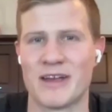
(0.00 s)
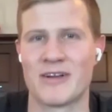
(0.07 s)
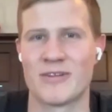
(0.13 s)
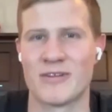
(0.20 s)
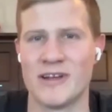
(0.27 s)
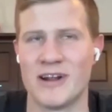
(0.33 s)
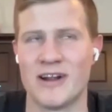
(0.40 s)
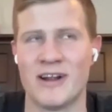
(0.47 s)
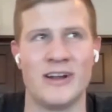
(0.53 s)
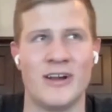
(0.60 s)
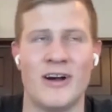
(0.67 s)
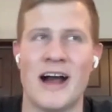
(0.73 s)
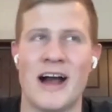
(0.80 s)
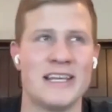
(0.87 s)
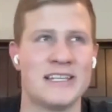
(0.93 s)
my career.
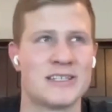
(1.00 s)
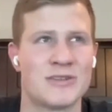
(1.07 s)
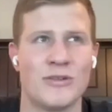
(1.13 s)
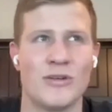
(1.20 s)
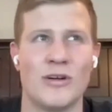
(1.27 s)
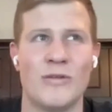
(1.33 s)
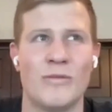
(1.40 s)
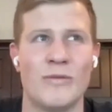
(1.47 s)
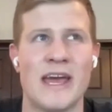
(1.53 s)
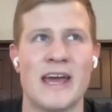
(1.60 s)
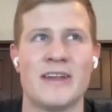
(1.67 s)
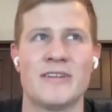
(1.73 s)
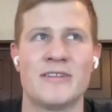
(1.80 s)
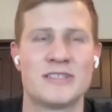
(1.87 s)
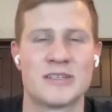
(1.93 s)
High school, we
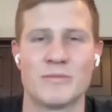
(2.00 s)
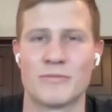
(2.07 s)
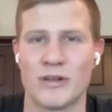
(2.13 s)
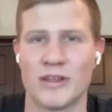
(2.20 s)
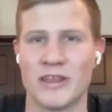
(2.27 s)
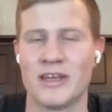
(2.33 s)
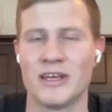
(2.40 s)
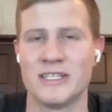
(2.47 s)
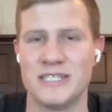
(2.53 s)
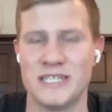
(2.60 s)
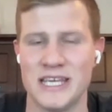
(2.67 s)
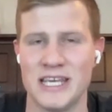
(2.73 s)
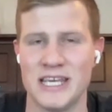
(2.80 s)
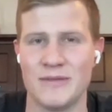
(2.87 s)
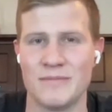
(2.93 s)
had some really good
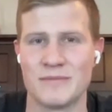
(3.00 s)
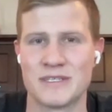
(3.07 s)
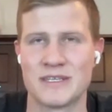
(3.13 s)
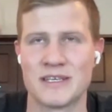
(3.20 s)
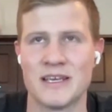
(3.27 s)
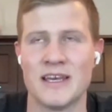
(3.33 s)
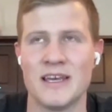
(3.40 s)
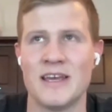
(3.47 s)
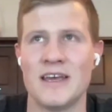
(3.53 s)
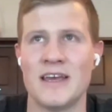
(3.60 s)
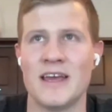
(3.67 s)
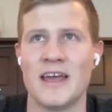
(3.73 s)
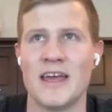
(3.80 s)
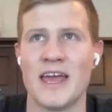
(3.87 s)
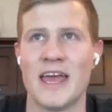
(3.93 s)
teams,
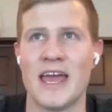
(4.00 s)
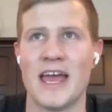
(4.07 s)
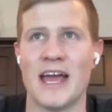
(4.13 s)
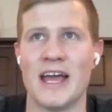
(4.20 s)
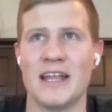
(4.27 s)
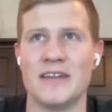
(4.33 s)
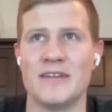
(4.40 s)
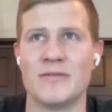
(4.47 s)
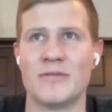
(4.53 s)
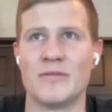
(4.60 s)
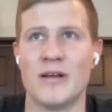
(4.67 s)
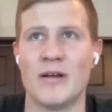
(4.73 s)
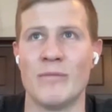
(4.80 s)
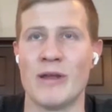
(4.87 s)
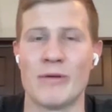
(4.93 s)
and
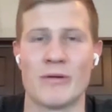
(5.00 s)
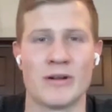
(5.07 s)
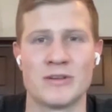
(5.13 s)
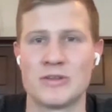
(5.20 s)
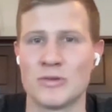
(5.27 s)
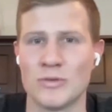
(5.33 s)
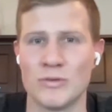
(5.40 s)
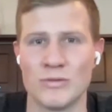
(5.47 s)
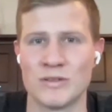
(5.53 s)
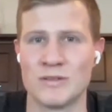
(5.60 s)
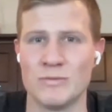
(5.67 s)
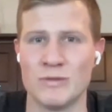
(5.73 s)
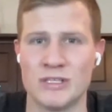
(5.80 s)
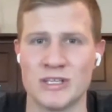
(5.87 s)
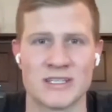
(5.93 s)
we
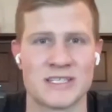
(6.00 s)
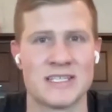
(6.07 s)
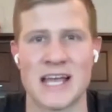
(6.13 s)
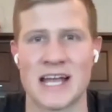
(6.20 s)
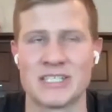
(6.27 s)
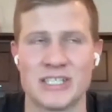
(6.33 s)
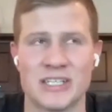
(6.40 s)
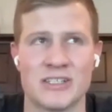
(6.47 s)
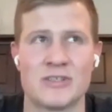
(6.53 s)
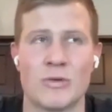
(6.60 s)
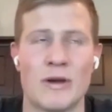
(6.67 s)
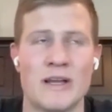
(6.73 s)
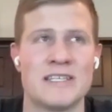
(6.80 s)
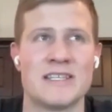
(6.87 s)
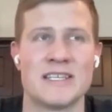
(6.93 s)
took section
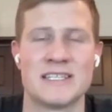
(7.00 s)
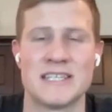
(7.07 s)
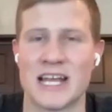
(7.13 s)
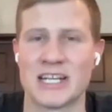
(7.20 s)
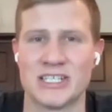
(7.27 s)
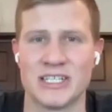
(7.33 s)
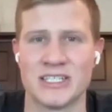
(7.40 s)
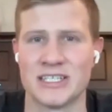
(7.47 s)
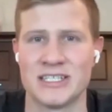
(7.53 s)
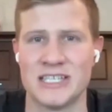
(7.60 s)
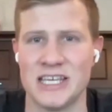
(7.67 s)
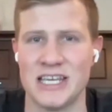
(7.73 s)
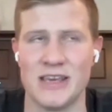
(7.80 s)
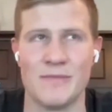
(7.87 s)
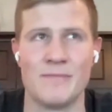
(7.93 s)
twice in the section as a
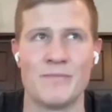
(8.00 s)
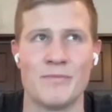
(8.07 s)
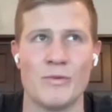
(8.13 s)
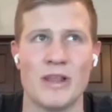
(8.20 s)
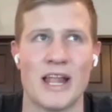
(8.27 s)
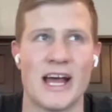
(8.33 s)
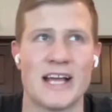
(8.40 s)
team. We